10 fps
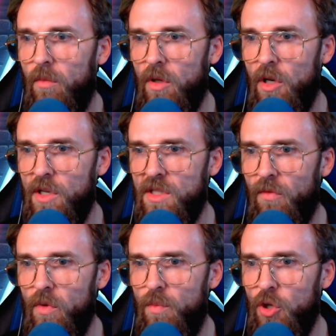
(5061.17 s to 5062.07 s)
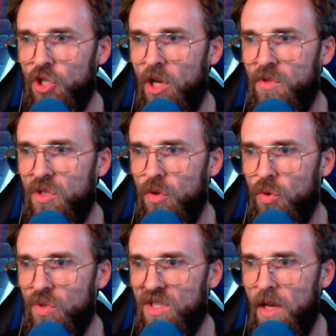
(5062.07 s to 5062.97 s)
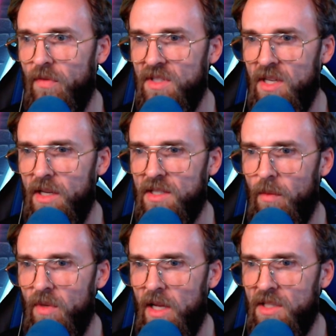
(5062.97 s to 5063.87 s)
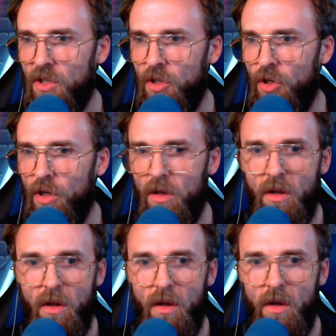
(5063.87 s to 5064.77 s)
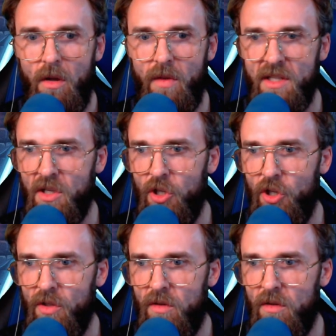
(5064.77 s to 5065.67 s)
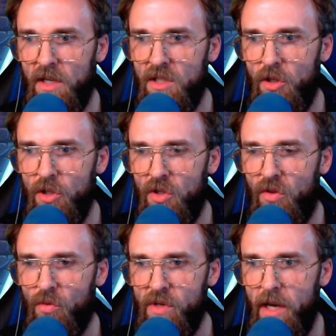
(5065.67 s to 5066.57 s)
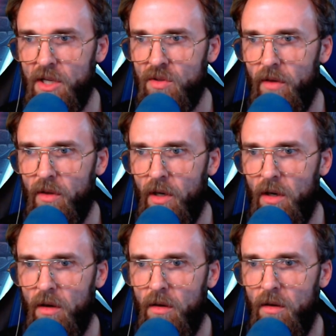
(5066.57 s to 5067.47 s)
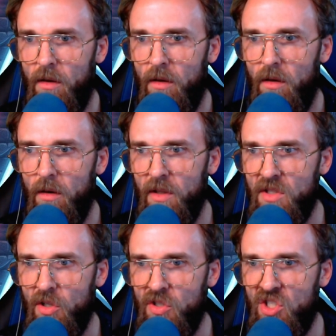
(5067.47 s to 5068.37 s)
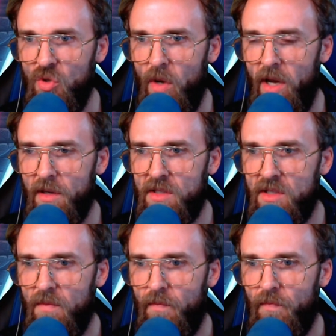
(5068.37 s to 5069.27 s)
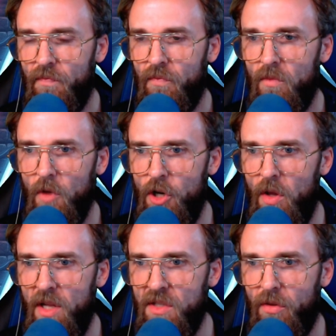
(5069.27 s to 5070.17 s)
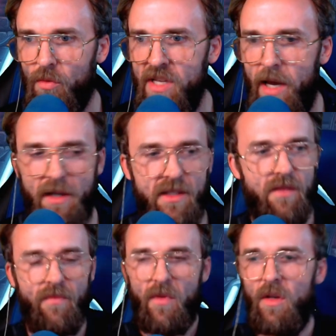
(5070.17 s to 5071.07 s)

because if we push up to seven cents, I mean that's a good that's a good that's a good three x right there. That's a good two x, or no, that's a three x.